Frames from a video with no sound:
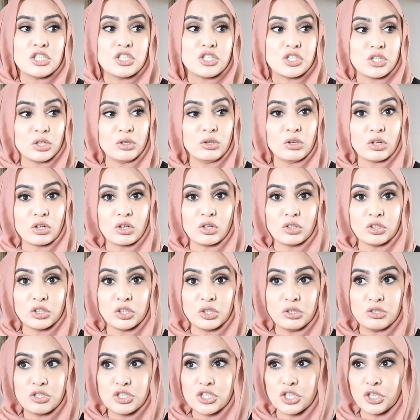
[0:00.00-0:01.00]
Do look on
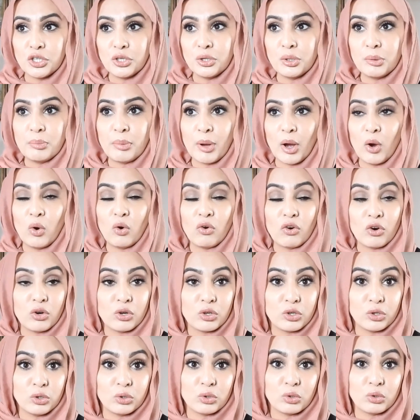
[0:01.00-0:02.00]
YouTube or
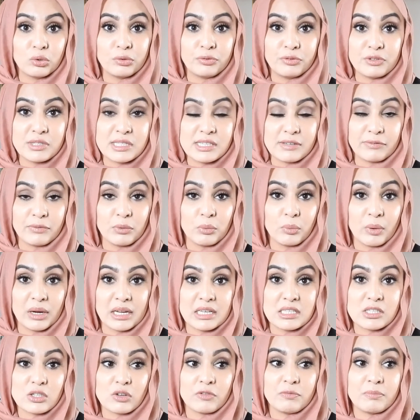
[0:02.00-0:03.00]
on Google for different
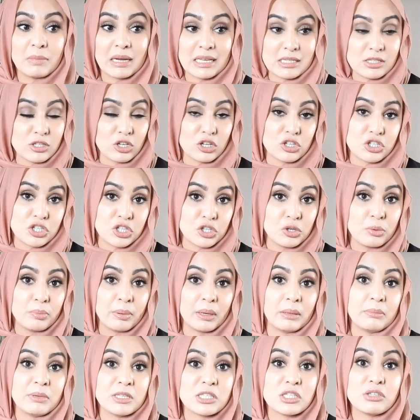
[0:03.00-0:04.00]
ways of massaging your
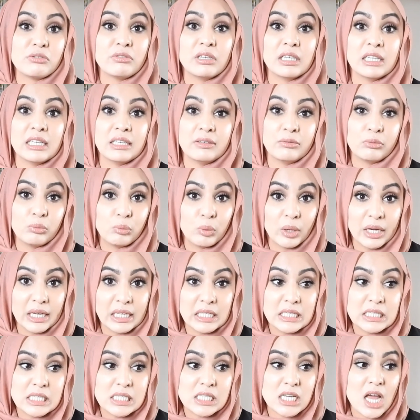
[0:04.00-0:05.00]
baby to relieve
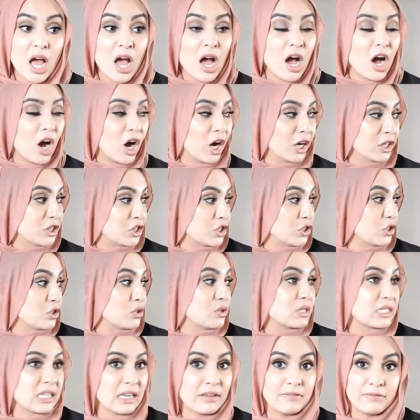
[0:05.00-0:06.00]
wind. I do
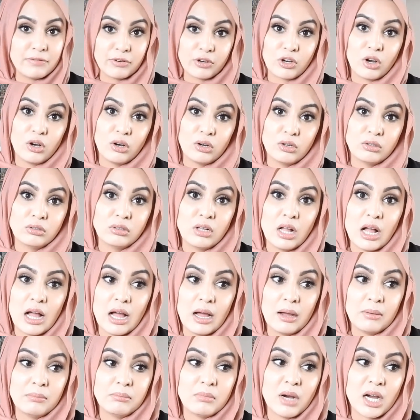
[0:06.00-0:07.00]
use Infocol.
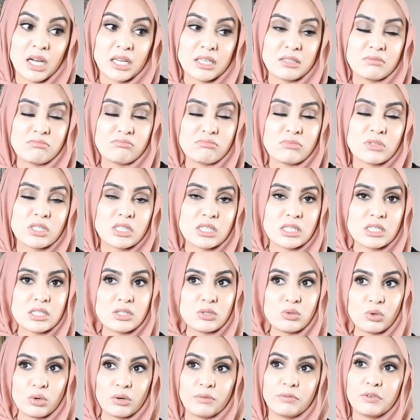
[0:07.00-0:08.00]
I
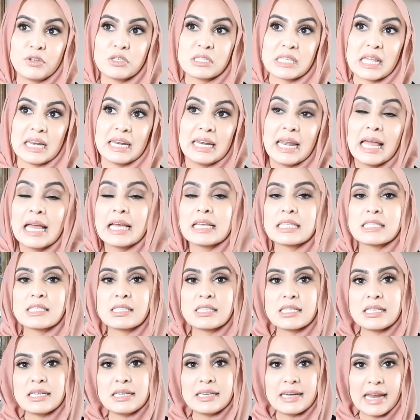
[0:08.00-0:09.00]
sort of use it
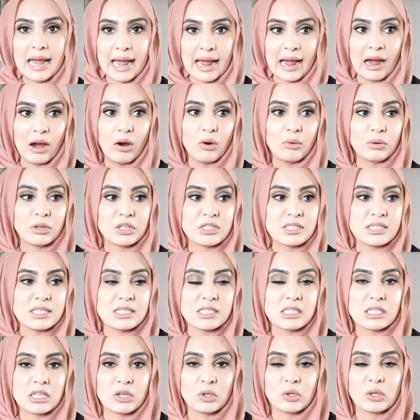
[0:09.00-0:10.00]
less now because
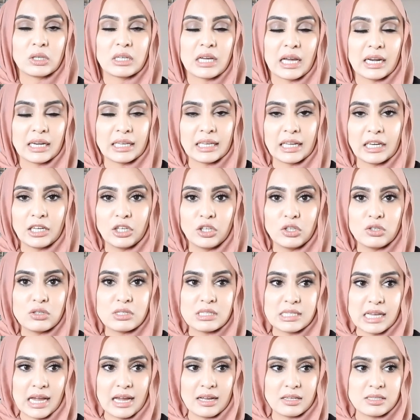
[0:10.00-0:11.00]
he's kind of getting
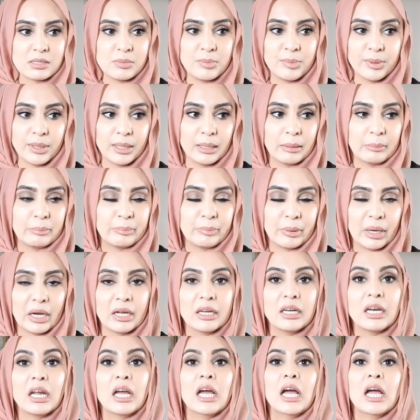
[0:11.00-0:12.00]
used to how to burp, but